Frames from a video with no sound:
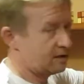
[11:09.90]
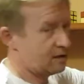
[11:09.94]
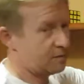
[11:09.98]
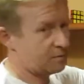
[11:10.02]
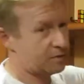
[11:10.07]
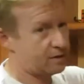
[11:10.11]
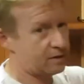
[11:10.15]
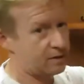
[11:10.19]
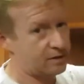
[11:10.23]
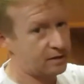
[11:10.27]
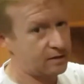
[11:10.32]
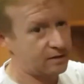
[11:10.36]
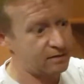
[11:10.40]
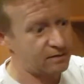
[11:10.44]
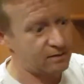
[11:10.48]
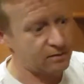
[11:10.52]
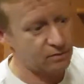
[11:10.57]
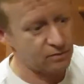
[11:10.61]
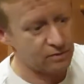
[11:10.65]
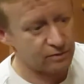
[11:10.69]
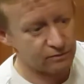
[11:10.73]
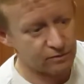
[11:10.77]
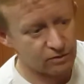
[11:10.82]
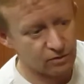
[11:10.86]
up here
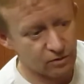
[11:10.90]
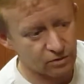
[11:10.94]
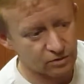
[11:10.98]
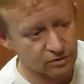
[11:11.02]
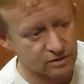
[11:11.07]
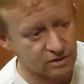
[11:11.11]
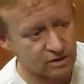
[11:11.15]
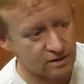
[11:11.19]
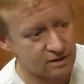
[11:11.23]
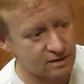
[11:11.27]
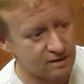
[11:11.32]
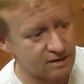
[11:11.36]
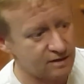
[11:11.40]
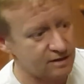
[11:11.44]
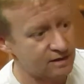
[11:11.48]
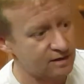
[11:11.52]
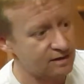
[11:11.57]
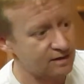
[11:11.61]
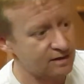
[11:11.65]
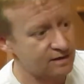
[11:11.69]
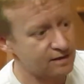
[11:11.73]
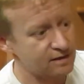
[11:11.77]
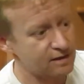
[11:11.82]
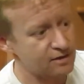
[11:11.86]
we've got
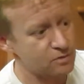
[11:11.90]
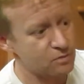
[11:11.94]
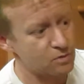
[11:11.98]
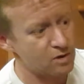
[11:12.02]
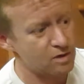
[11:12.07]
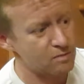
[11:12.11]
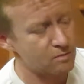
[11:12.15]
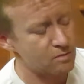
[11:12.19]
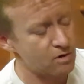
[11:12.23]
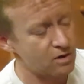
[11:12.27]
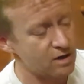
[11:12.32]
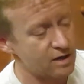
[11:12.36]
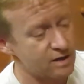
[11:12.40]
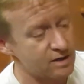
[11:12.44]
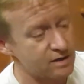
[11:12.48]
another one of my